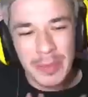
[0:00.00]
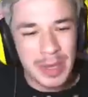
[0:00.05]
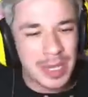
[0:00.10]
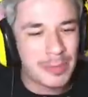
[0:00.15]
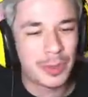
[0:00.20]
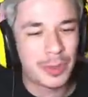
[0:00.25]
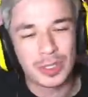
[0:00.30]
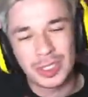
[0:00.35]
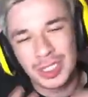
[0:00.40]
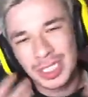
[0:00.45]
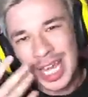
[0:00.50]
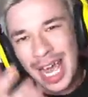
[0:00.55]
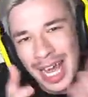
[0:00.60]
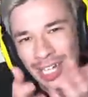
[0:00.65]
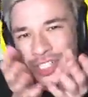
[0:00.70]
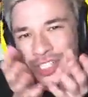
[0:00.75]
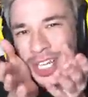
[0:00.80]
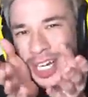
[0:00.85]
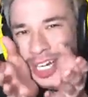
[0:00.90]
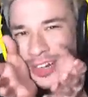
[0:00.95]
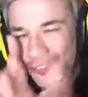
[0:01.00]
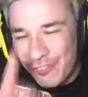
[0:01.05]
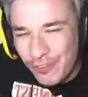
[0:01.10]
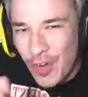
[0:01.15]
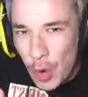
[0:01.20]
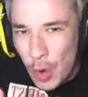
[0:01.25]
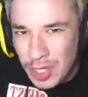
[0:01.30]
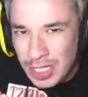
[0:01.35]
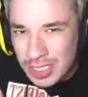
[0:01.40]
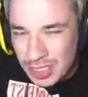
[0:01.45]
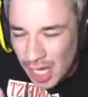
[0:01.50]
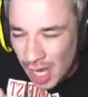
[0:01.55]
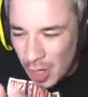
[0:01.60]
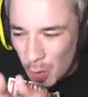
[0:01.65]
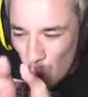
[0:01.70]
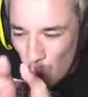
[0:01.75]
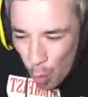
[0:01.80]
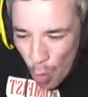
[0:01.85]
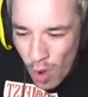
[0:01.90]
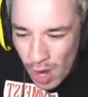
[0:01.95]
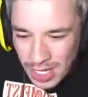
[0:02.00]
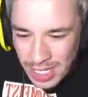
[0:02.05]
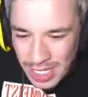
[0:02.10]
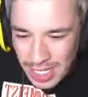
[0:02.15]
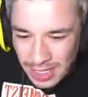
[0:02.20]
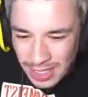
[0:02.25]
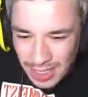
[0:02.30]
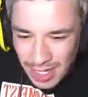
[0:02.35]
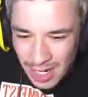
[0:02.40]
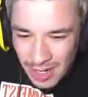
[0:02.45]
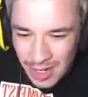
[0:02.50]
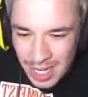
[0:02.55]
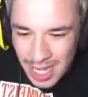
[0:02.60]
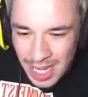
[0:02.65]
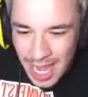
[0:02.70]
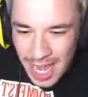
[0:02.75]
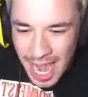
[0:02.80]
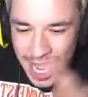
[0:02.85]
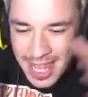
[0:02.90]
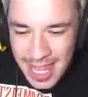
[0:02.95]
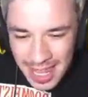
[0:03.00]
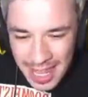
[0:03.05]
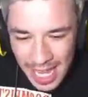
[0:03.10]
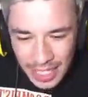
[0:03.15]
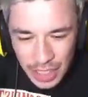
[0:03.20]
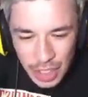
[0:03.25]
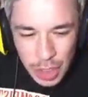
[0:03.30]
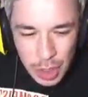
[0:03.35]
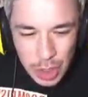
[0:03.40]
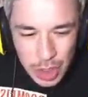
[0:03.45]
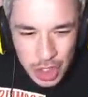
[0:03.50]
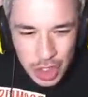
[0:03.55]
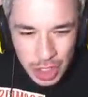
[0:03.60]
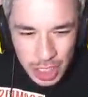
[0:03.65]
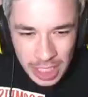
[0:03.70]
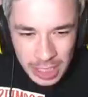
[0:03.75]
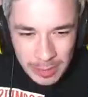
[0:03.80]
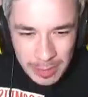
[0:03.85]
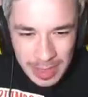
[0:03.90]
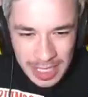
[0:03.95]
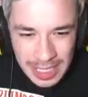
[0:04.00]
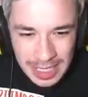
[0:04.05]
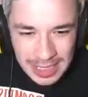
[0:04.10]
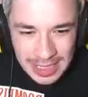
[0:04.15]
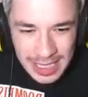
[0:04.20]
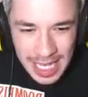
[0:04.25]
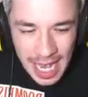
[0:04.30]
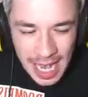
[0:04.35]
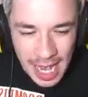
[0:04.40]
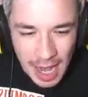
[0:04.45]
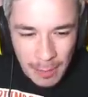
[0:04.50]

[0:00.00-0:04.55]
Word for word: Me personally, I just kind of focus on one hero, and then that usually means that